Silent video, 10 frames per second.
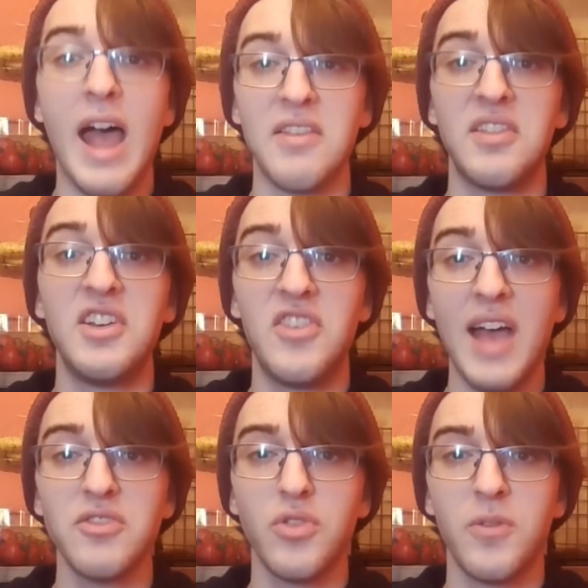As the
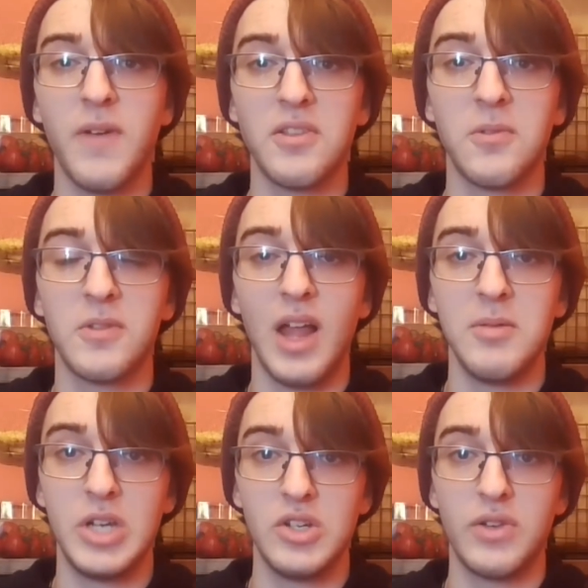disastrous effects of
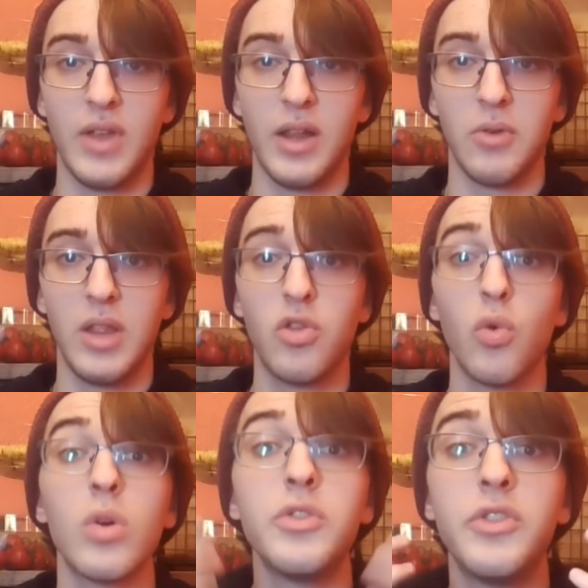climate change accelerate, the
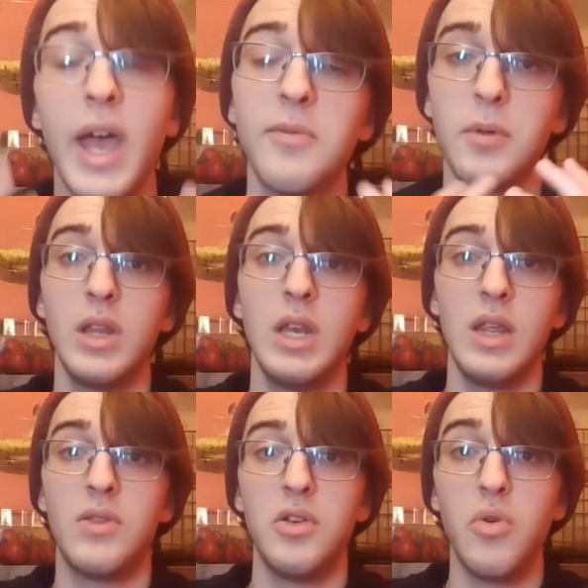world desperately
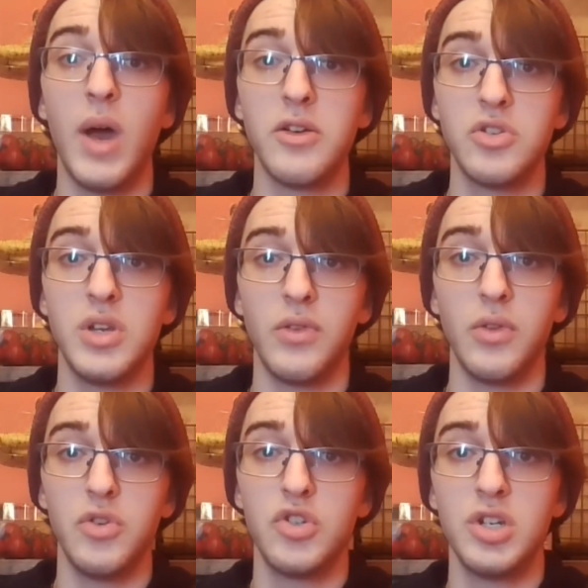needs a new energy
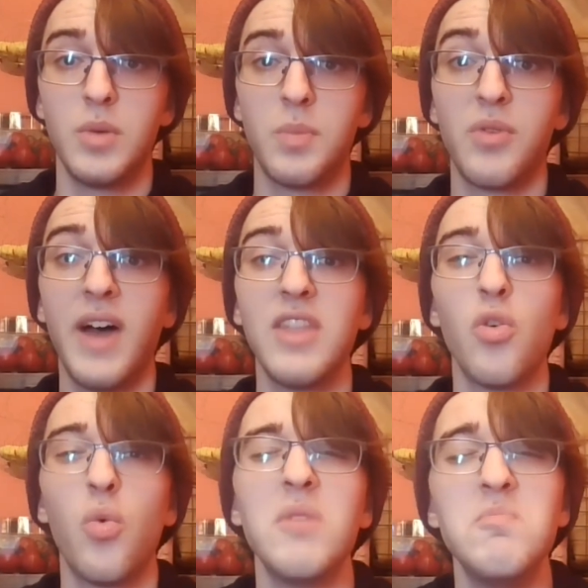solution to provide
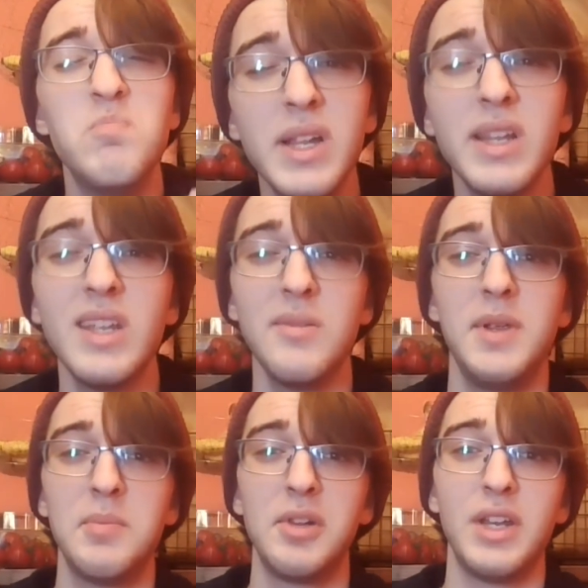the 1 billion
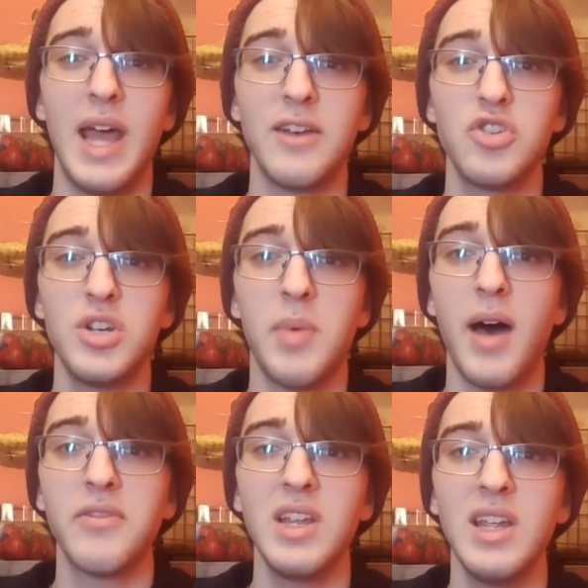people in energy
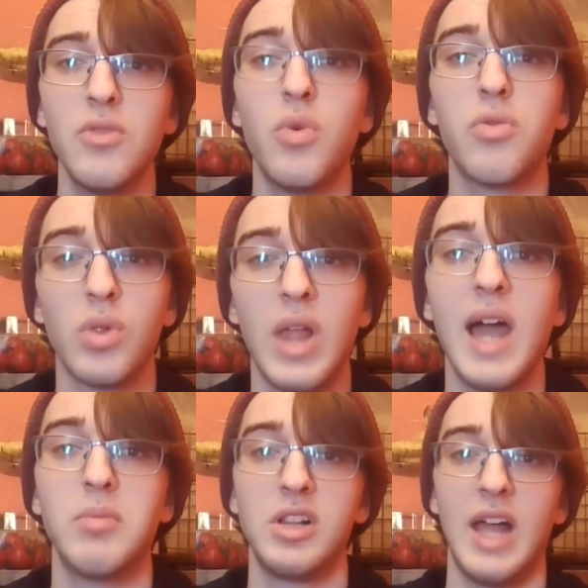poverty with
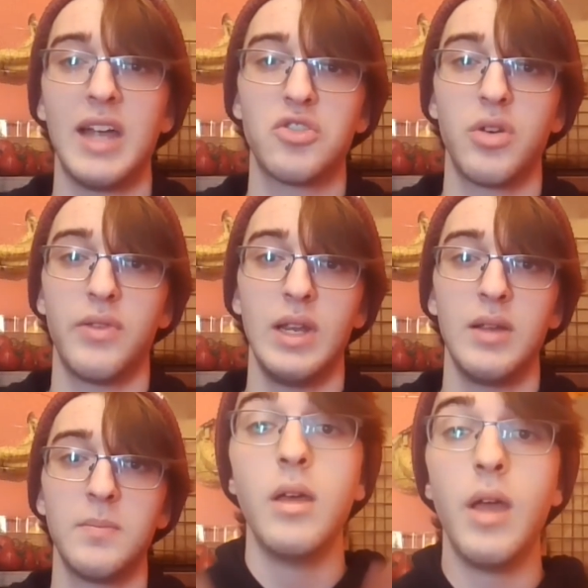reliable
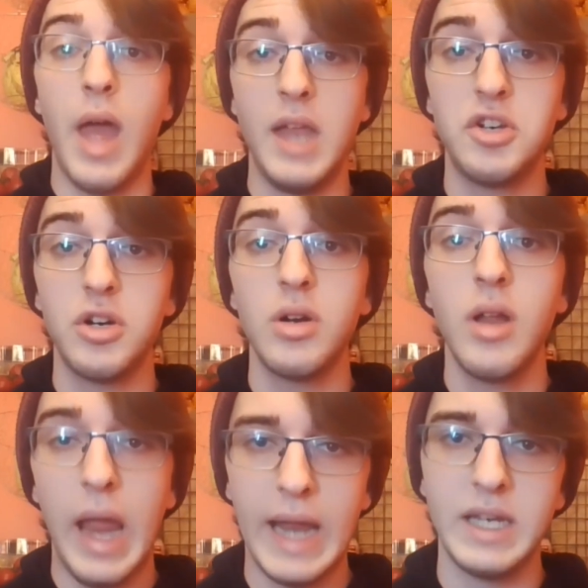electricity. Enter
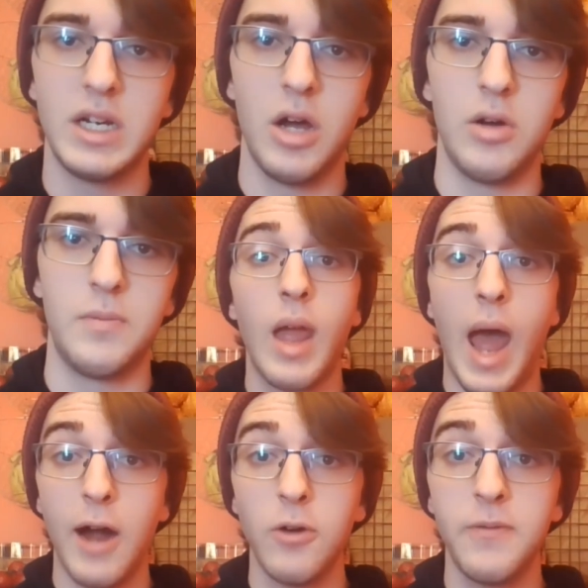Andico.
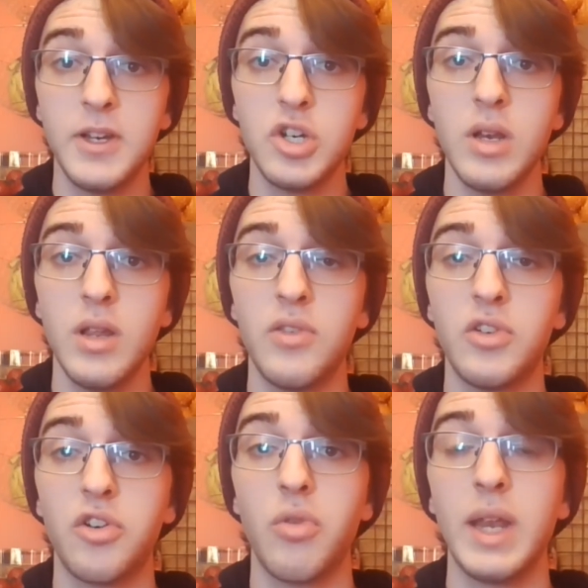Our vision is
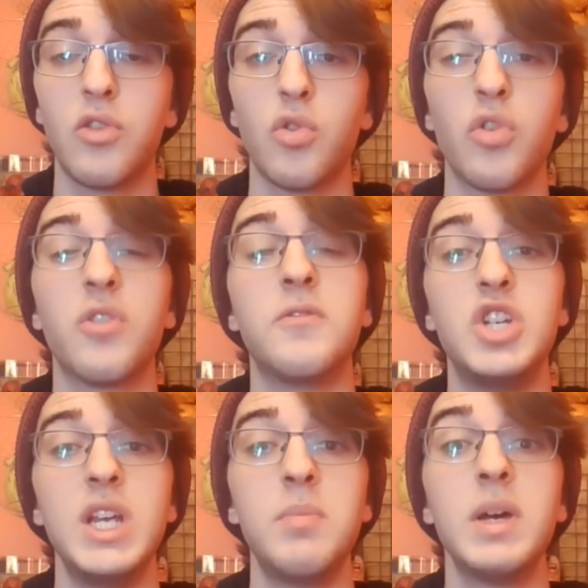to create a source of
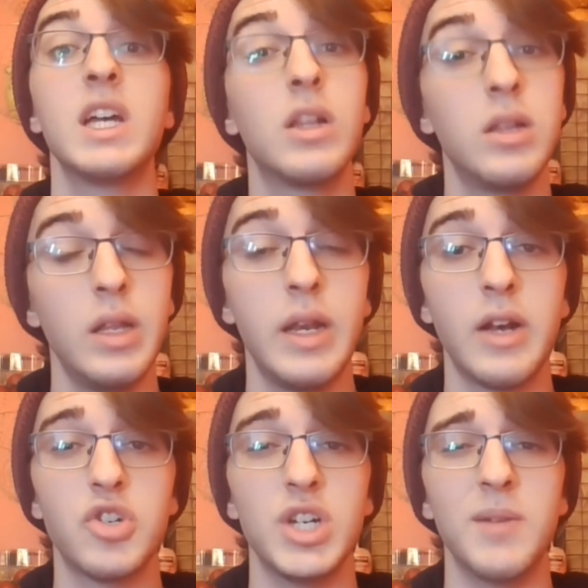cheap, clean
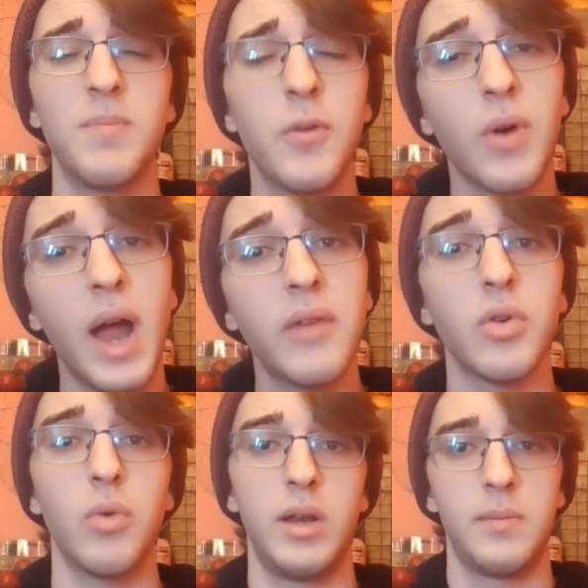energy for
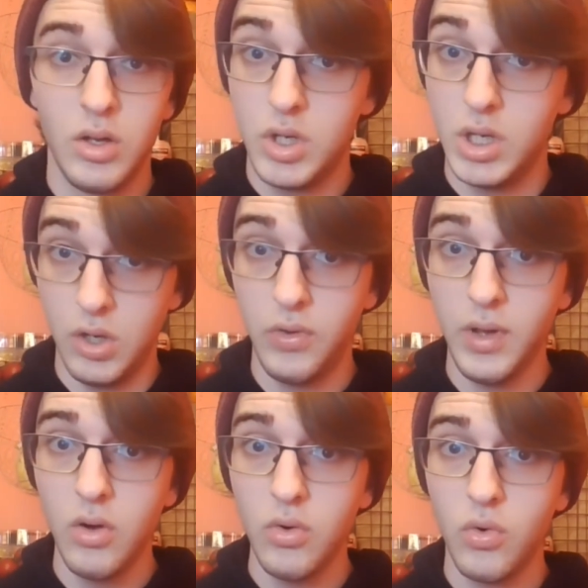everyone. To do
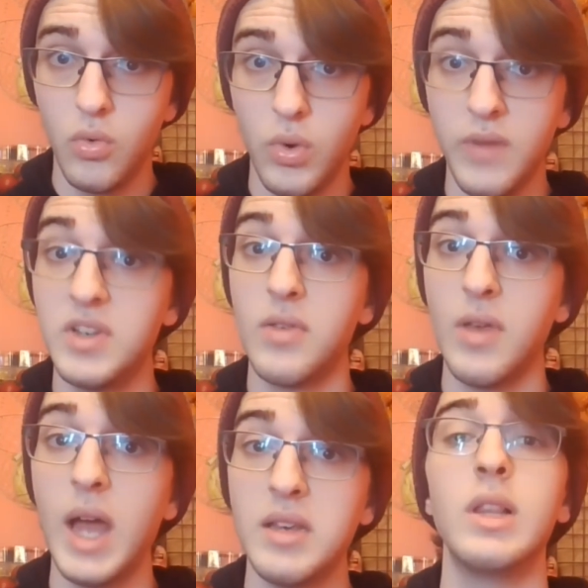so, we have
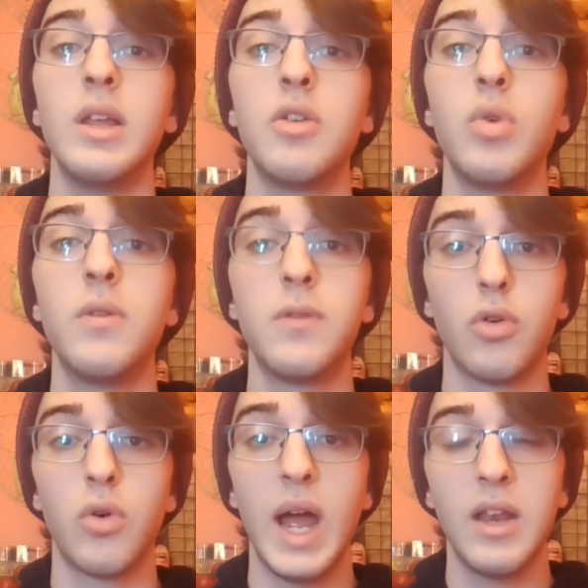designed liquid
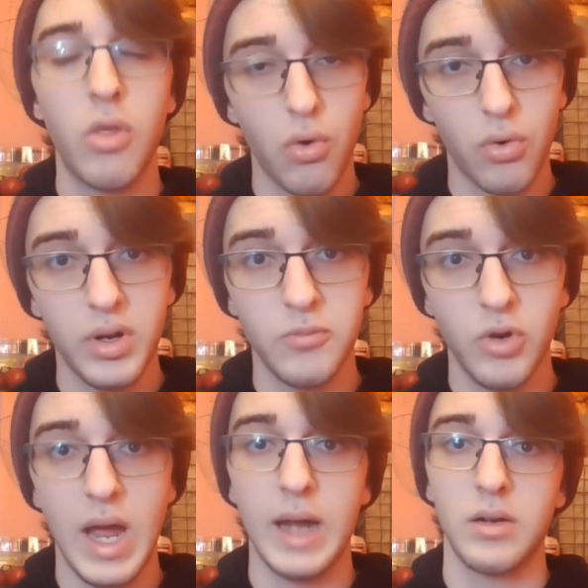fluoride thorium
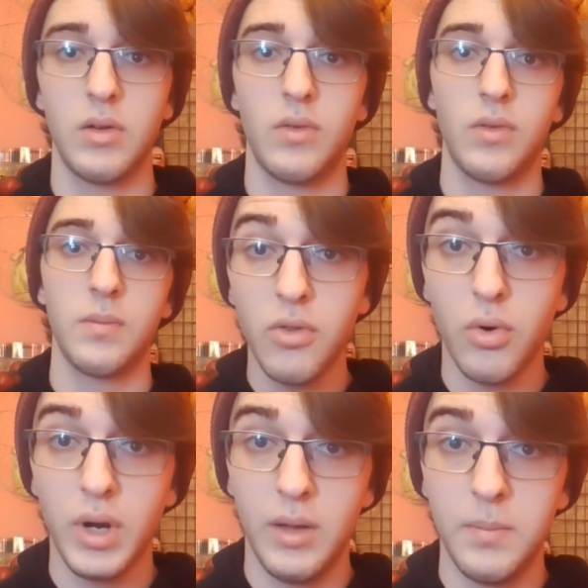reactors.
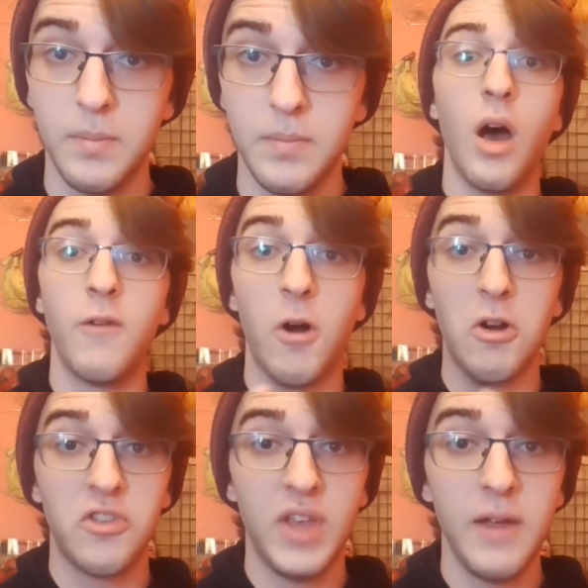Thorium, a
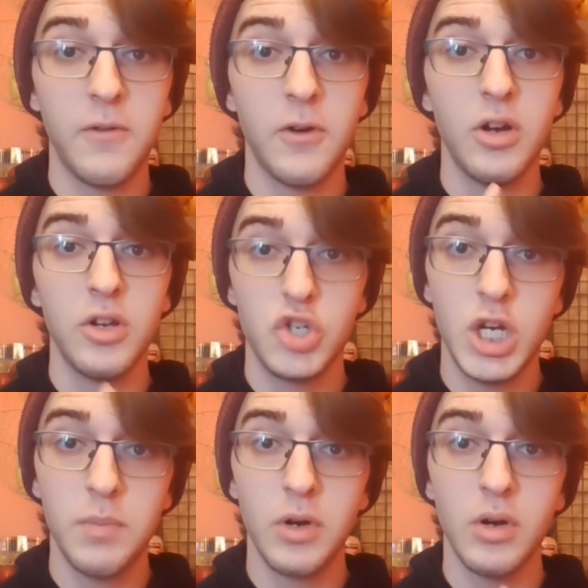far safer,
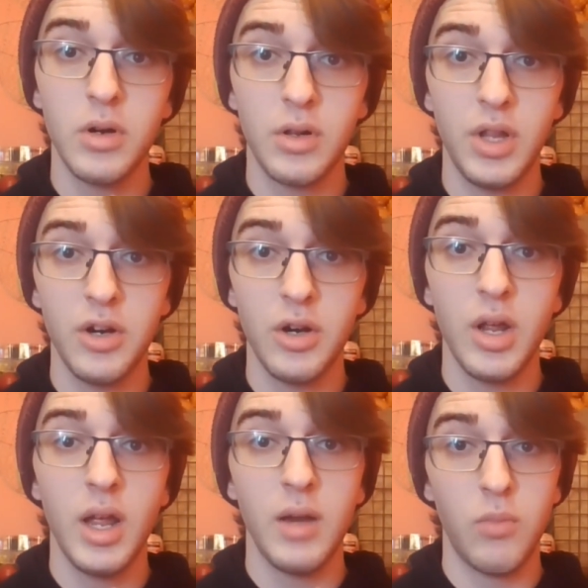cheaper,
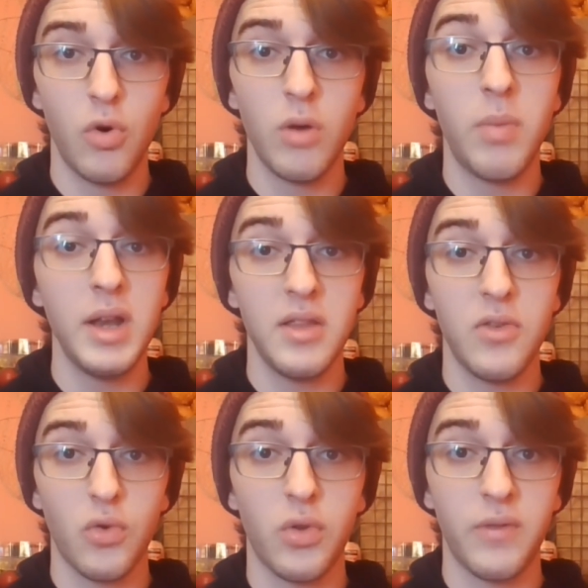cleaner, and more
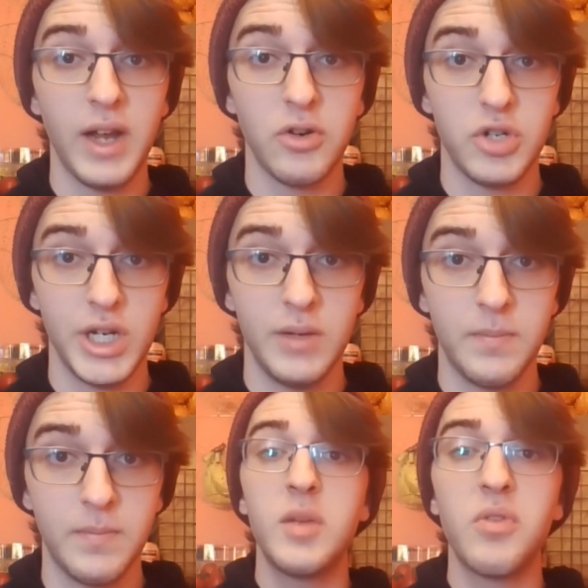abundant source of energy,
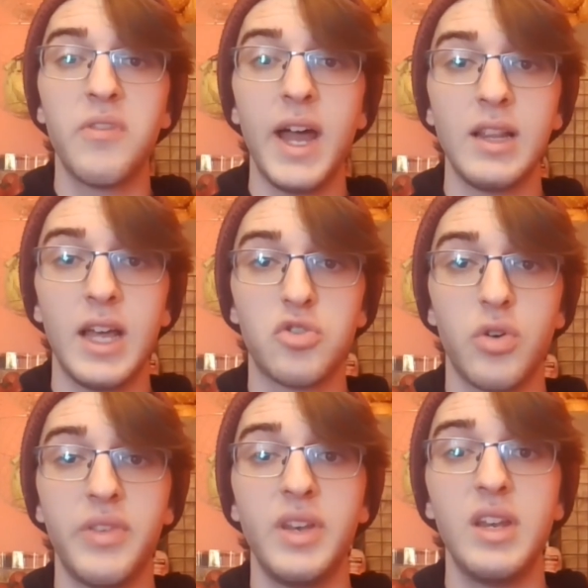can provide
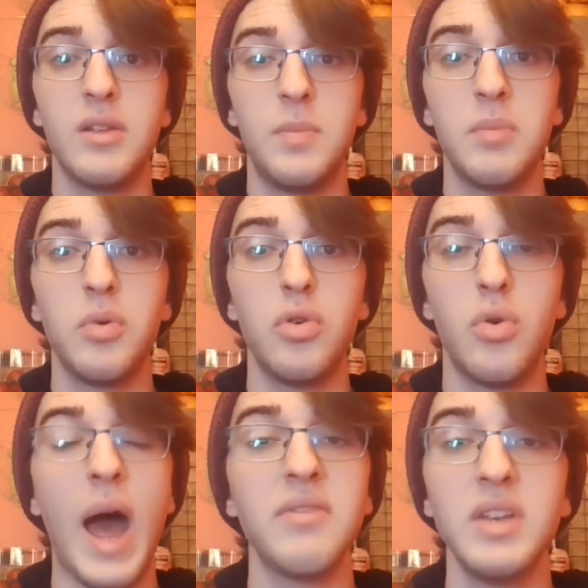electricity to people
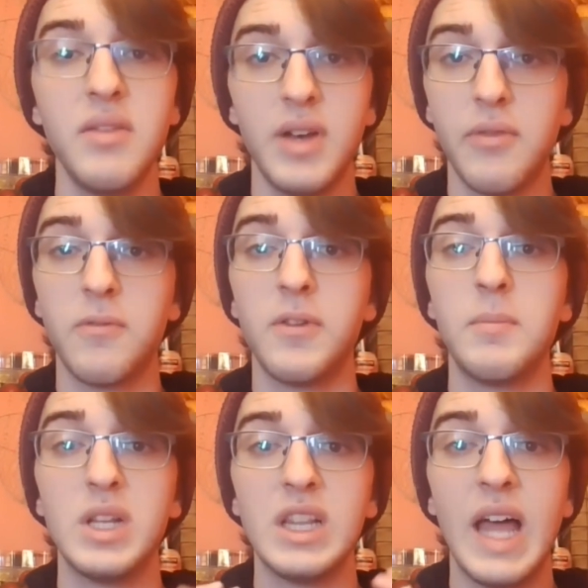who haven't even ever
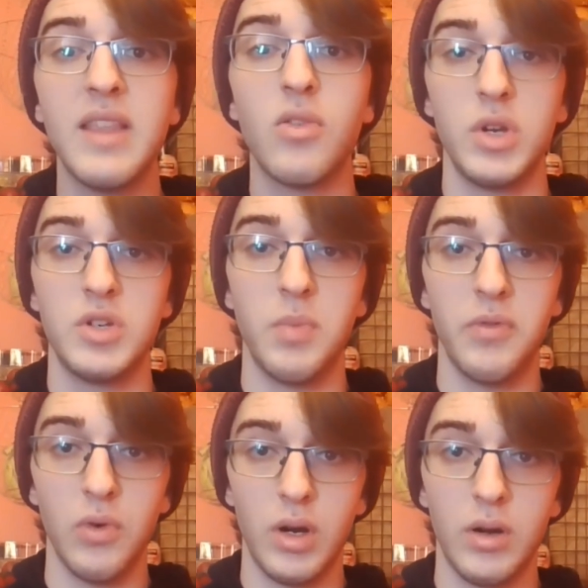flipped a light switch
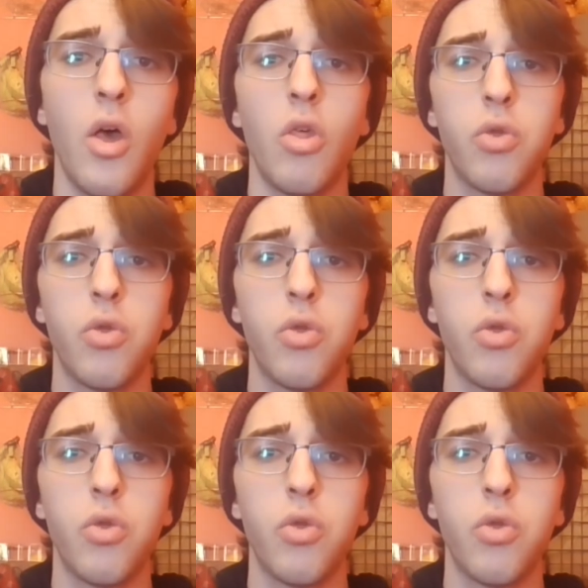before.